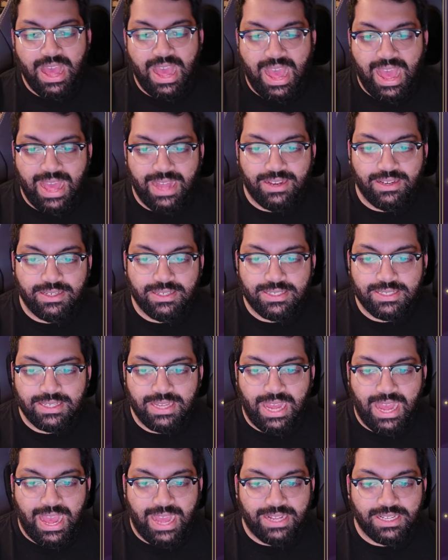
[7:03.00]
and
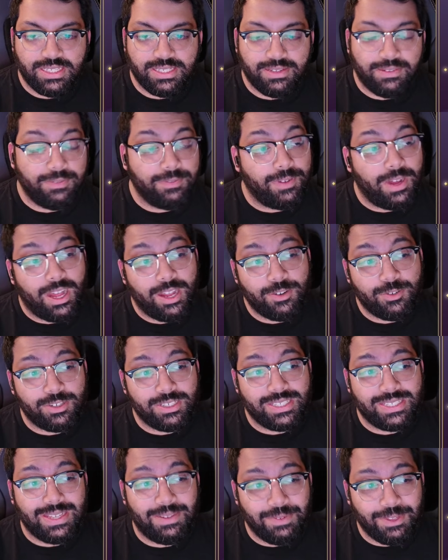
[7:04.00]
at
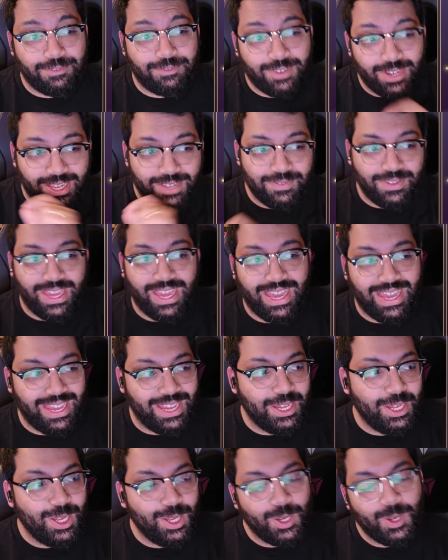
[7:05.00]
175k